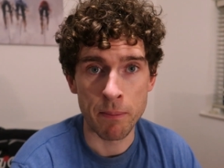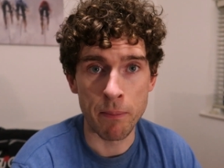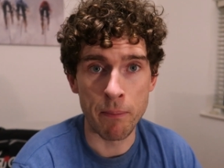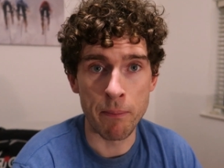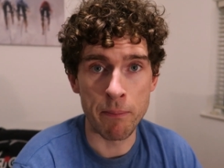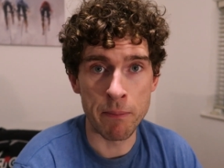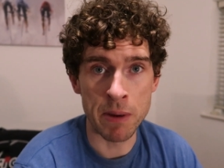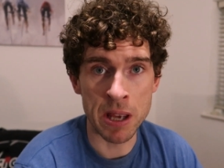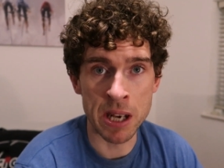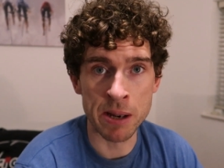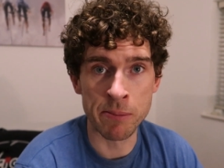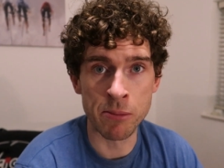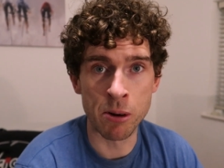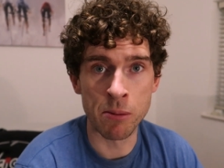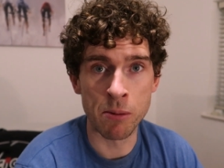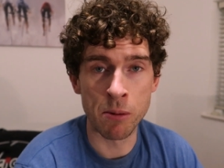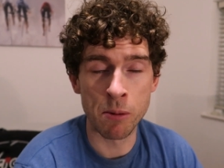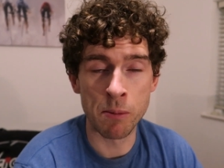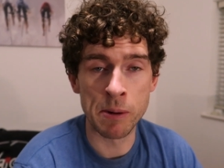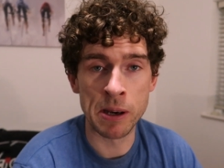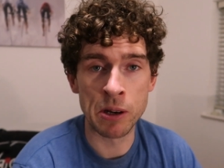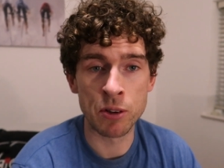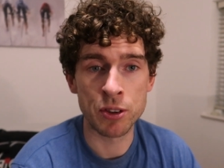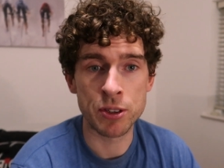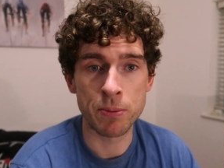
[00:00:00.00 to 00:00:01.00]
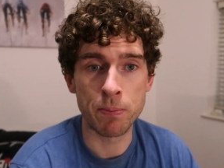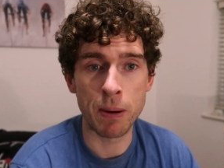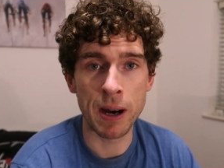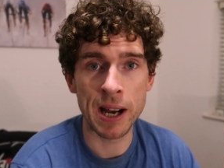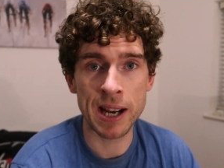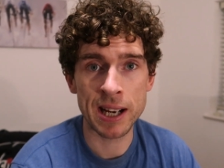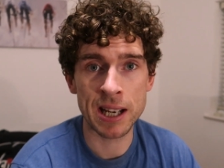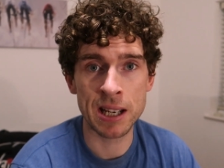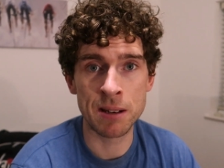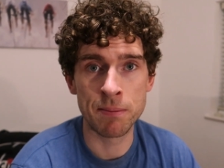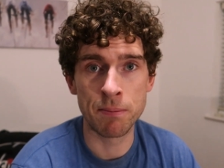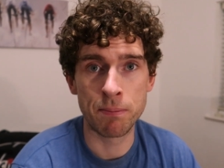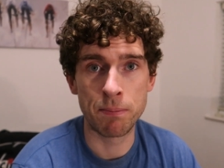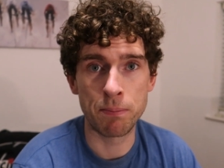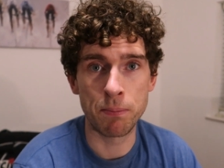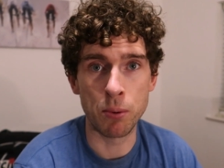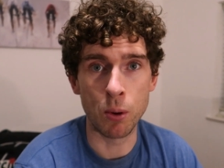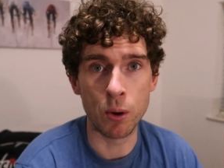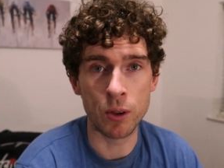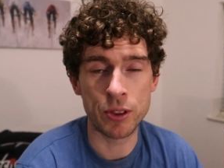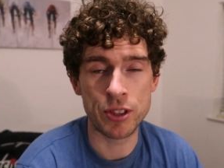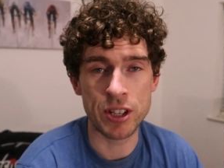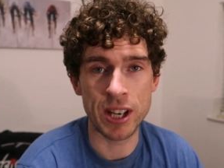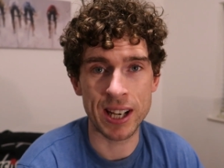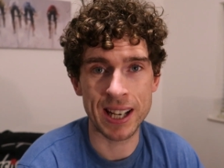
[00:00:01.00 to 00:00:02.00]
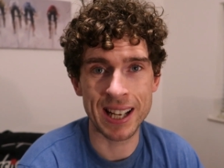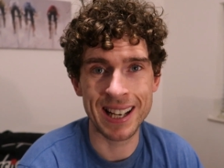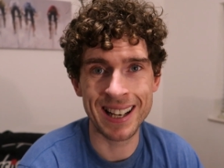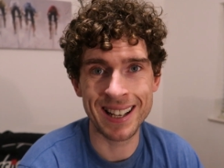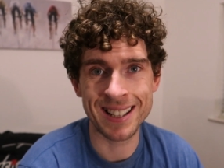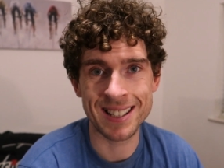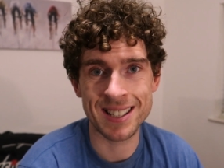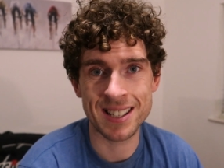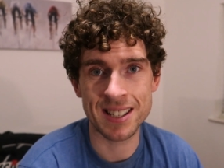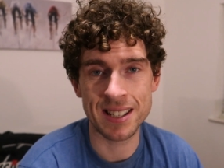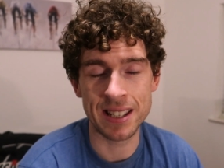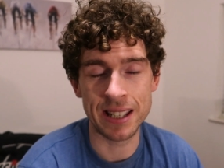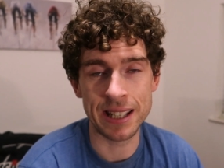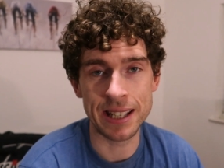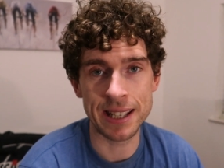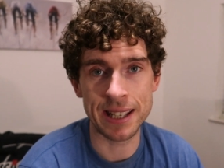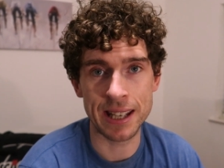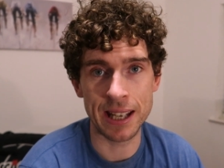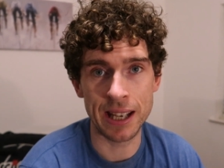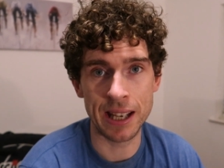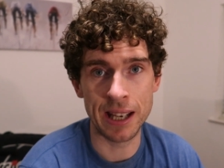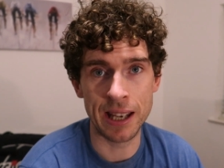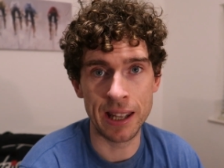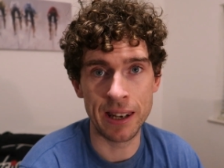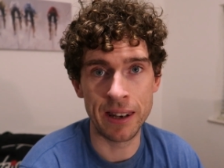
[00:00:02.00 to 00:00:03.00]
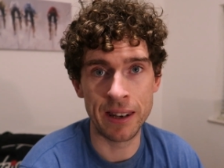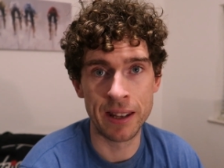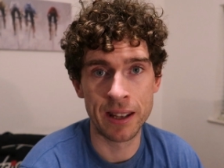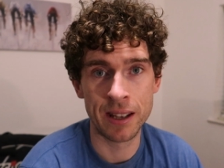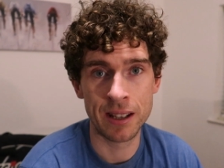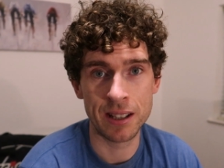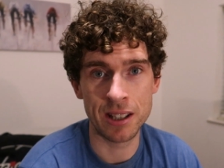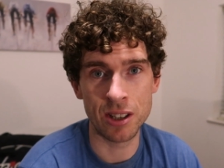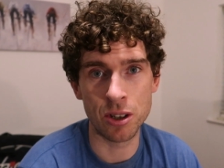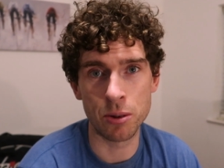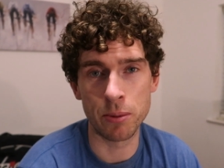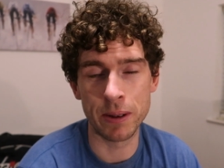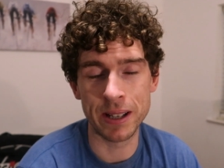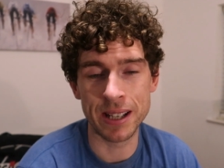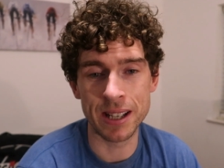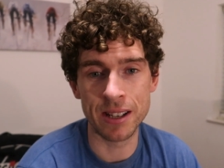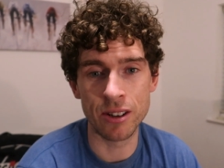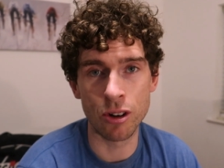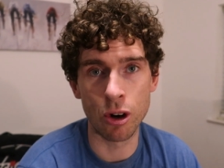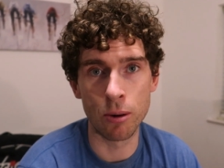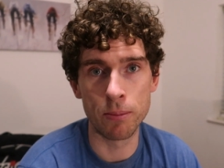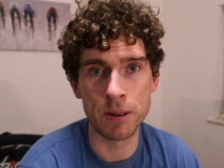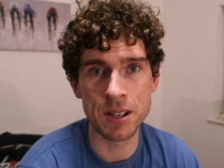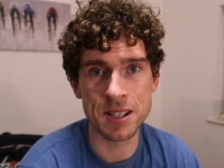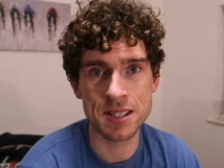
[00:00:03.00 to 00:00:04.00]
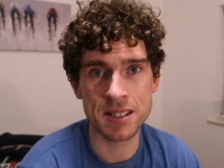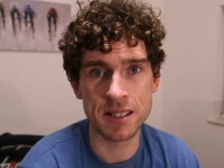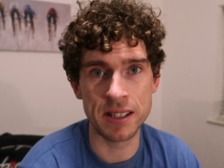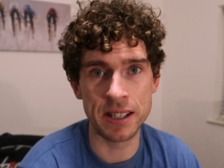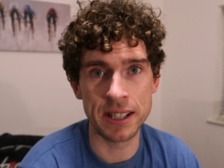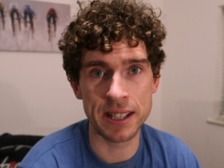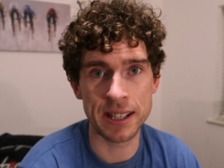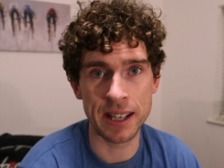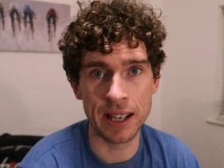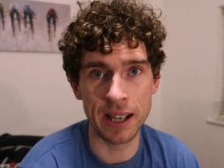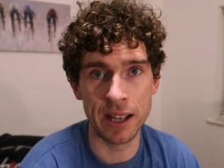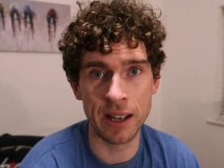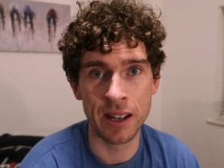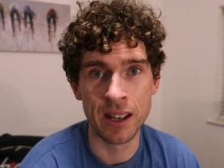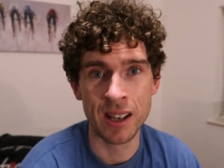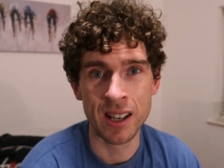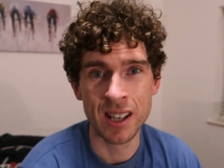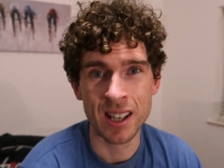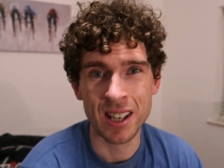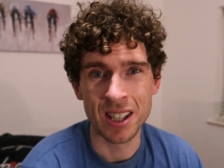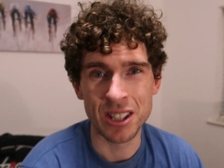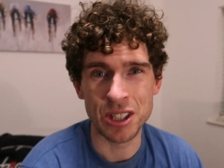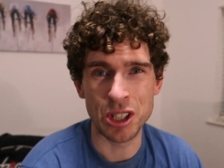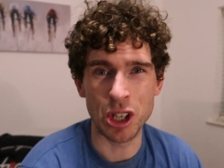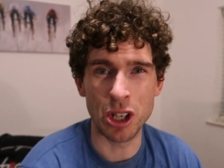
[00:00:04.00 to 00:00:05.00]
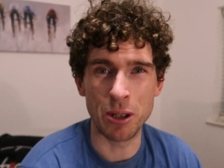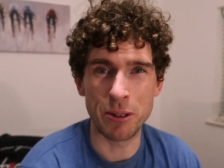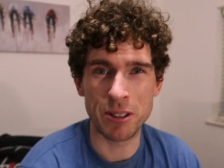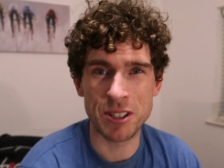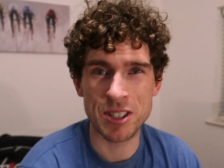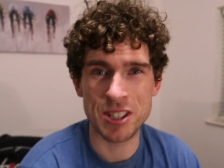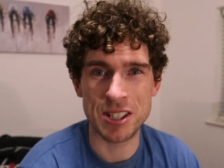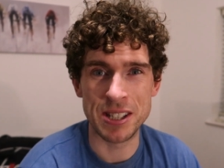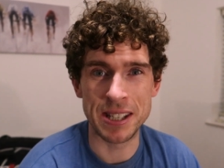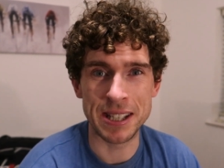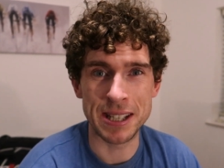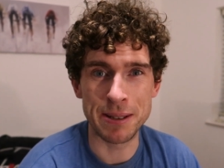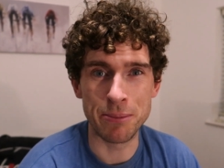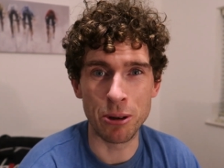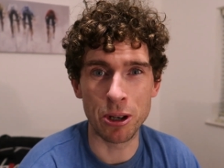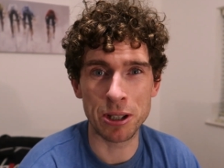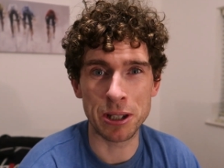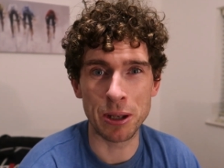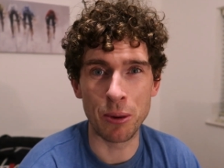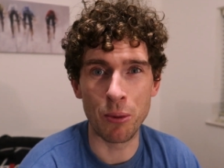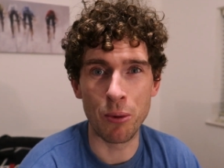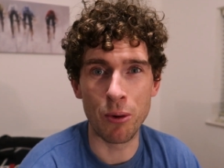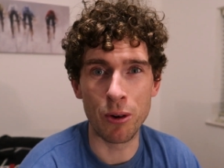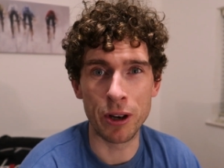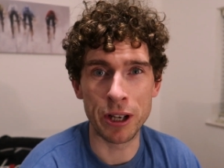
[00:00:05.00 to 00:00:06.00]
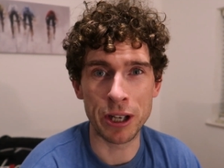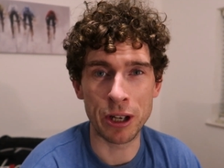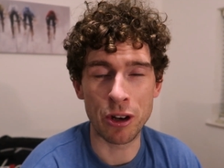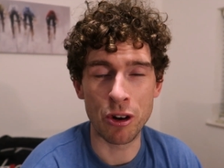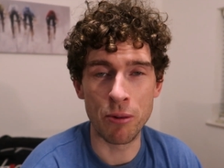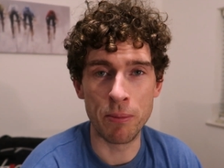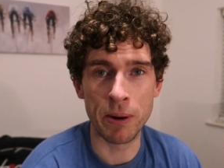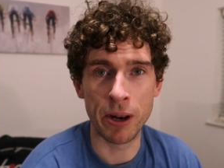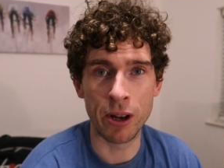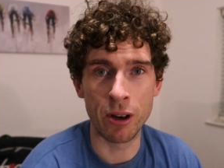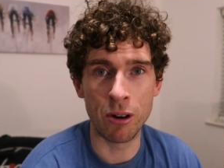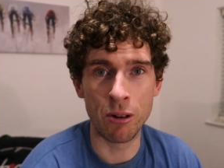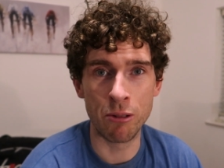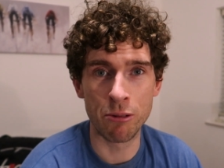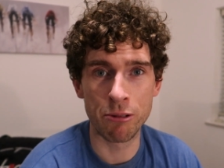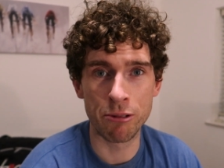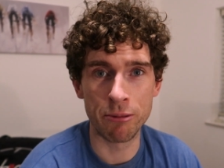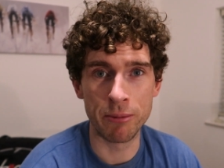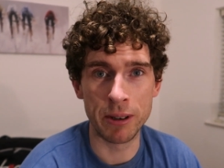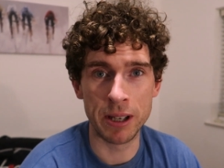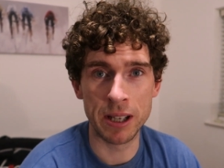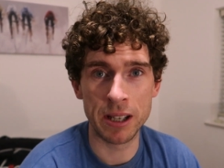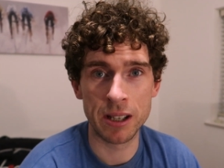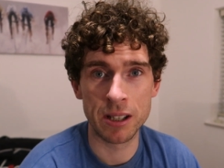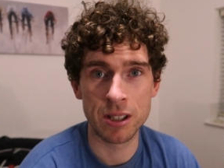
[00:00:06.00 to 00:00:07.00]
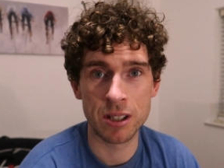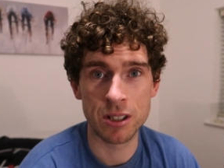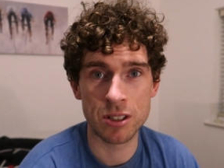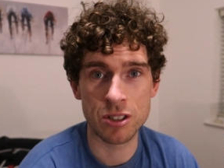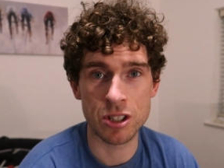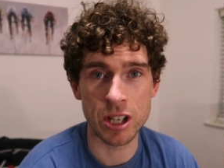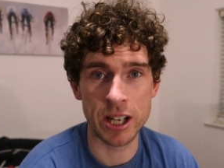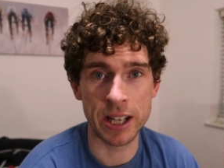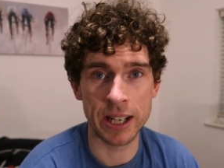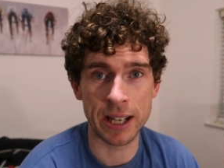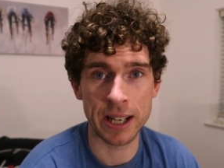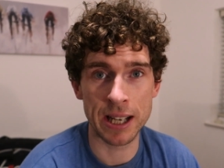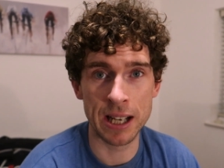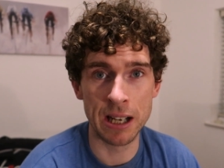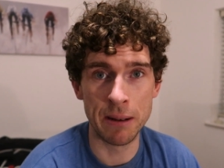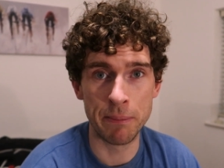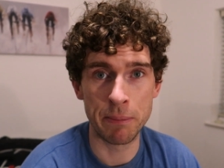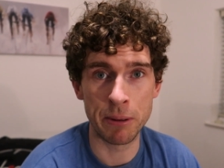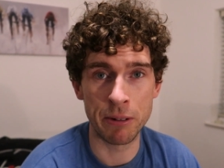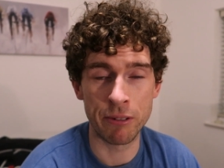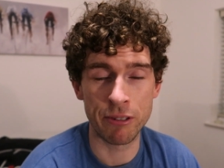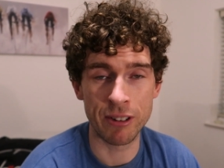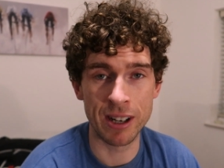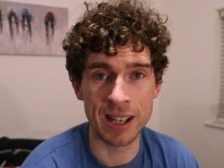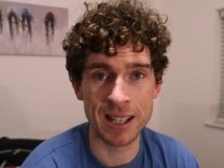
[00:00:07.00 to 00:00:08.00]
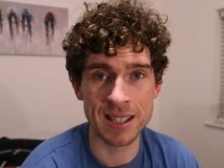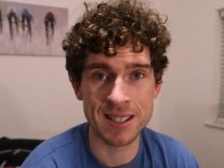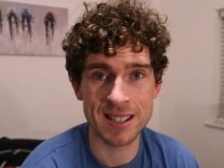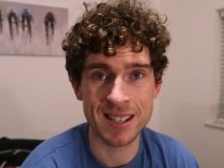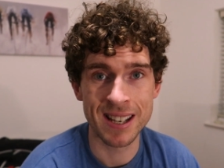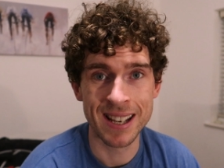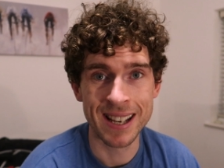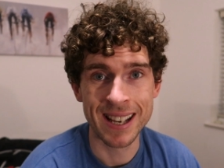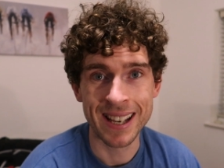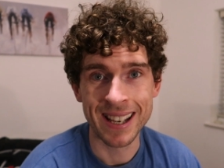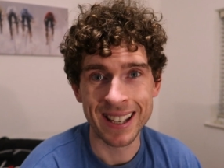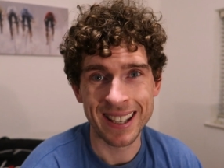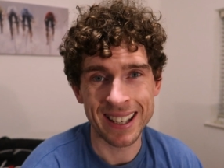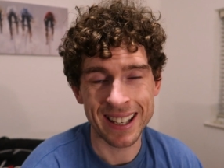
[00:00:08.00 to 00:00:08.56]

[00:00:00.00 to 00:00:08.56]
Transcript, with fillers: Minimum amount of packing, but you can't sneak in, you know, where you normally sneak in the odd sneaky bottle of wine coming home from a training camp in France.